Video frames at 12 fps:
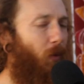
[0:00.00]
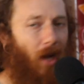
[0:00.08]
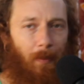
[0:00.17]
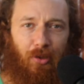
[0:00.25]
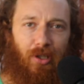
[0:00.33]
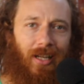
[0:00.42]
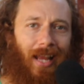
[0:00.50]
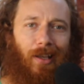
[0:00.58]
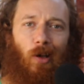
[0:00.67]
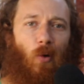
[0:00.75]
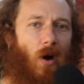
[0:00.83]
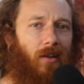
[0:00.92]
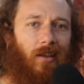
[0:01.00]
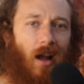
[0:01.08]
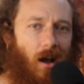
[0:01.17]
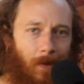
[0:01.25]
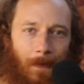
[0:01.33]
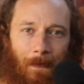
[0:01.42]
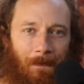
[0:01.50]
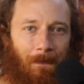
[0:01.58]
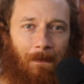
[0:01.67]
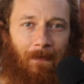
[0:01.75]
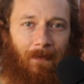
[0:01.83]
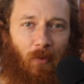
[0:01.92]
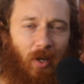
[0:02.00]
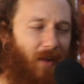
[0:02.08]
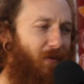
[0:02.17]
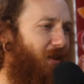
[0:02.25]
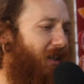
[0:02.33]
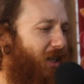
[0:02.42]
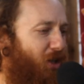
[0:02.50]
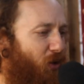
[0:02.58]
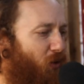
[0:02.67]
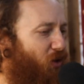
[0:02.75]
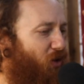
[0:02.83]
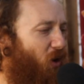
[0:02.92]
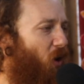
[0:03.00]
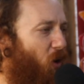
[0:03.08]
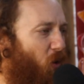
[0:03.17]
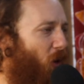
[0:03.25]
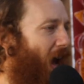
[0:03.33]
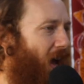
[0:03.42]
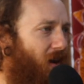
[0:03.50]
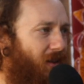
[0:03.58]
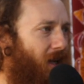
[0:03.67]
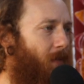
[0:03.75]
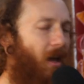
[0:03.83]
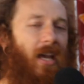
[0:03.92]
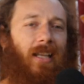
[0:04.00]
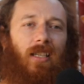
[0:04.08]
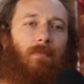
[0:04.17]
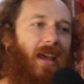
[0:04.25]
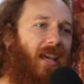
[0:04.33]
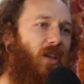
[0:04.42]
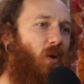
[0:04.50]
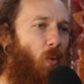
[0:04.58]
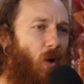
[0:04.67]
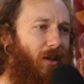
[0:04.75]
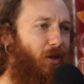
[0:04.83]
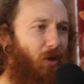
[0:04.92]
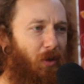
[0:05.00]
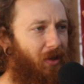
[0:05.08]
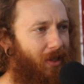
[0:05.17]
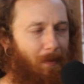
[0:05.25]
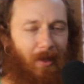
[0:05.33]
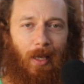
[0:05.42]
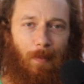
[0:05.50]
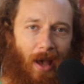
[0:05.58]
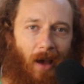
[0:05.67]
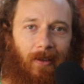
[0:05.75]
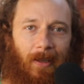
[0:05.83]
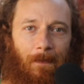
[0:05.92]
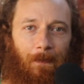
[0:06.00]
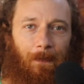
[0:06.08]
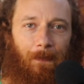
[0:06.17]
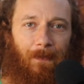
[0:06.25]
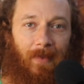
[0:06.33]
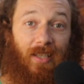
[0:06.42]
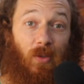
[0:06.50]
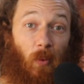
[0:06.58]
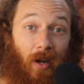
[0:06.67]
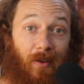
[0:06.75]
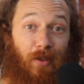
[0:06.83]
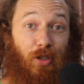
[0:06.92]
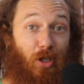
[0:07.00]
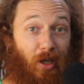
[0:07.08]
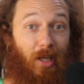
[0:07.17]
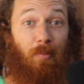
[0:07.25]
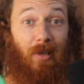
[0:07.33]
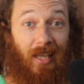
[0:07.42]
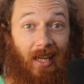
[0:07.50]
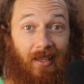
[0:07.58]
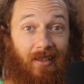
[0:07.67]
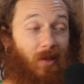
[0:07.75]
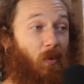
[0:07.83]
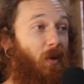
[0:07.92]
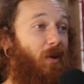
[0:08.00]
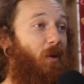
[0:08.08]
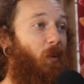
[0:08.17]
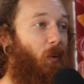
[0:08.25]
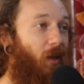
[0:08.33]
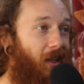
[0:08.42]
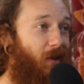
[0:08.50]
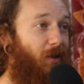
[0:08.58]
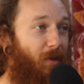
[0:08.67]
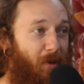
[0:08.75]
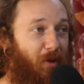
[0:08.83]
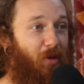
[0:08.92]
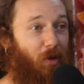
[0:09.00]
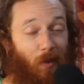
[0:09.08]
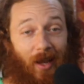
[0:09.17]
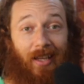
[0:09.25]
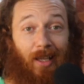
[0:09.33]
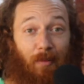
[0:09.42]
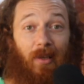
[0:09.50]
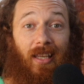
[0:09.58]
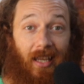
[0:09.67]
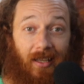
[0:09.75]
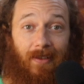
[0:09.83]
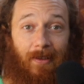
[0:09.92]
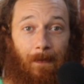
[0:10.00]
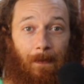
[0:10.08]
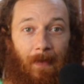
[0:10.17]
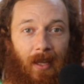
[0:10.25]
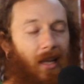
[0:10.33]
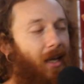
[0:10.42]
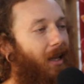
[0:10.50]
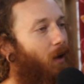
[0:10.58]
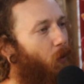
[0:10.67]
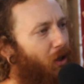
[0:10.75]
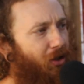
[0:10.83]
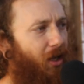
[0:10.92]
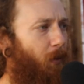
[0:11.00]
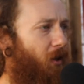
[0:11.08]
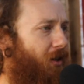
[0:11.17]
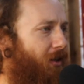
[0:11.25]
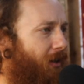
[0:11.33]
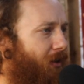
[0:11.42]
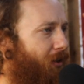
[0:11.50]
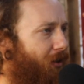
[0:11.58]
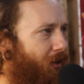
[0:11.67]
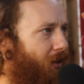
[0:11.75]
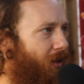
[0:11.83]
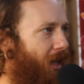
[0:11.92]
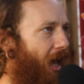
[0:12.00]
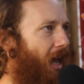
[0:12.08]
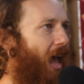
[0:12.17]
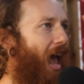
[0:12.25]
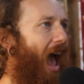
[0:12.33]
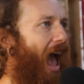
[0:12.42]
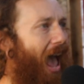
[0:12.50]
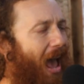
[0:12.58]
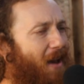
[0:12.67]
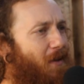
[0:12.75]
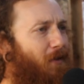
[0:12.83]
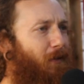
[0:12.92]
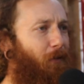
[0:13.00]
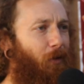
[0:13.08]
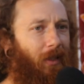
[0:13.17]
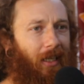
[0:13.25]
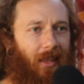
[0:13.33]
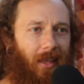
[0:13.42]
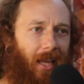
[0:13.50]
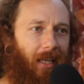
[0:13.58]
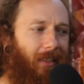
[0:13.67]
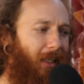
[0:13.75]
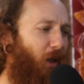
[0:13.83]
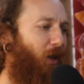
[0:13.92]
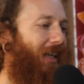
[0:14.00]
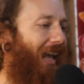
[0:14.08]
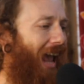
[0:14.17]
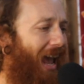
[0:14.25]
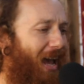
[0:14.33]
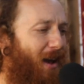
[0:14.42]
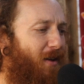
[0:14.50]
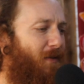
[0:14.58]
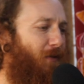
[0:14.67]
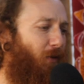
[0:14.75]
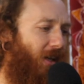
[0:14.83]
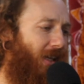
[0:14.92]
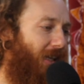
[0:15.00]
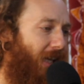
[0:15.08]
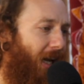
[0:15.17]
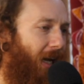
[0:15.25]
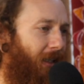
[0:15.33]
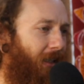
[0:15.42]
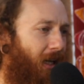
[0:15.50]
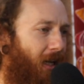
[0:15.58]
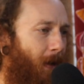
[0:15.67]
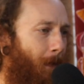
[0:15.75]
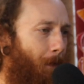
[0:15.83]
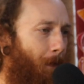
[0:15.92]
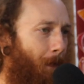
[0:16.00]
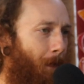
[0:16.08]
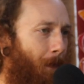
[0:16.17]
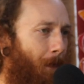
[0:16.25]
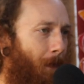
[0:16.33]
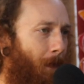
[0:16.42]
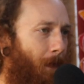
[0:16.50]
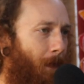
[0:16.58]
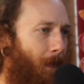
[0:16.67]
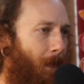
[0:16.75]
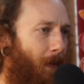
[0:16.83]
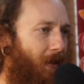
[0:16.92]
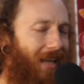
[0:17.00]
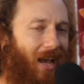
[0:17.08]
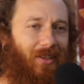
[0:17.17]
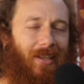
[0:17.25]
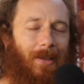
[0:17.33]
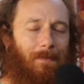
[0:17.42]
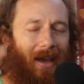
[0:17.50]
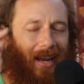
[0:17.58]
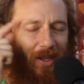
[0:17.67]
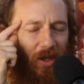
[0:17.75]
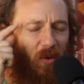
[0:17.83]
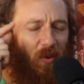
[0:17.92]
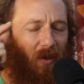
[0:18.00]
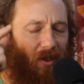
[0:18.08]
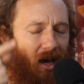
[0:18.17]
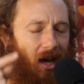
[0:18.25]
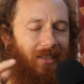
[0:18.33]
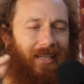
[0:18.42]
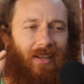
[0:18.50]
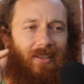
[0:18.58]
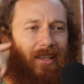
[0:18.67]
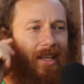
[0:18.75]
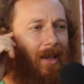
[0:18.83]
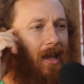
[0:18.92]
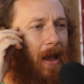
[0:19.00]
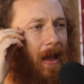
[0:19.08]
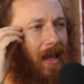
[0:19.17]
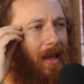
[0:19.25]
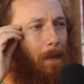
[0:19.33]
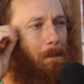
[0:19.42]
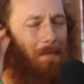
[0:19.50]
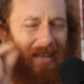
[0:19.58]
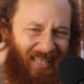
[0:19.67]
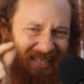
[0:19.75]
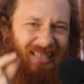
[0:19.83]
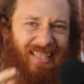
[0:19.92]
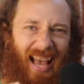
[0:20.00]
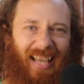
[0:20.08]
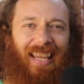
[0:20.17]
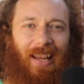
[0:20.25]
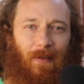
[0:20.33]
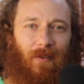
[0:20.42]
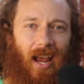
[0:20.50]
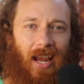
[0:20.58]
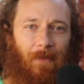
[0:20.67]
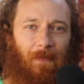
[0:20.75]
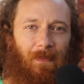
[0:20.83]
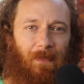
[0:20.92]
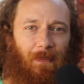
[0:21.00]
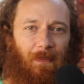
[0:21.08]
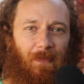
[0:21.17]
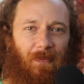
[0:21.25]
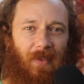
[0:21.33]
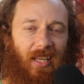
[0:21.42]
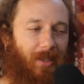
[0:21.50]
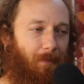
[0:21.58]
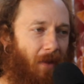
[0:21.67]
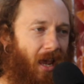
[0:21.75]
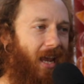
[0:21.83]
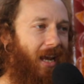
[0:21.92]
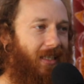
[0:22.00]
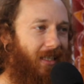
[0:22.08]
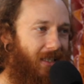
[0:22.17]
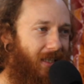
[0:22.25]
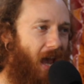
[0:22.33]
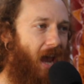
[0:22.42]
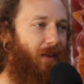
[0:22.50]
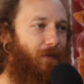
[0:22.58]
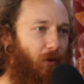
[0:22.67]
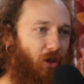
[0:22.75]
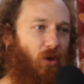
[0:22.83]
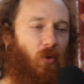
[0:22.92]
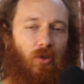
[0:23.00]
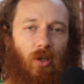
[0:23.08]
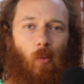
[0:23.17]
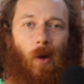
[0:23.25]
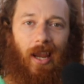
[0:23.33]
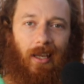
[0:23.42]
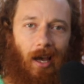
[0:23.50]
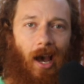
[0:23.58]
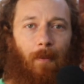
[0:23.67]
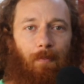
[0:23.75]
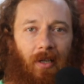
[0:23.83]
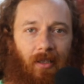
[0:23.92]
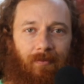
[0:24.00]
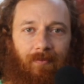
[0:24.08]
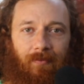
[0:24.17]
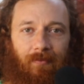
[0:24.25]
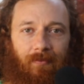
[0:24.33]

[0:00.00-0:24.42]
and corruption. I can go on and on. Whatever gets you so riled up to make you want to do something about it is where the journey begins, is where the real spiritual awakening begins. And I wish I would have just understood that everything, literally everything, down to the minute thought, down to the millisecond, right, is meant and designed for you to wake up.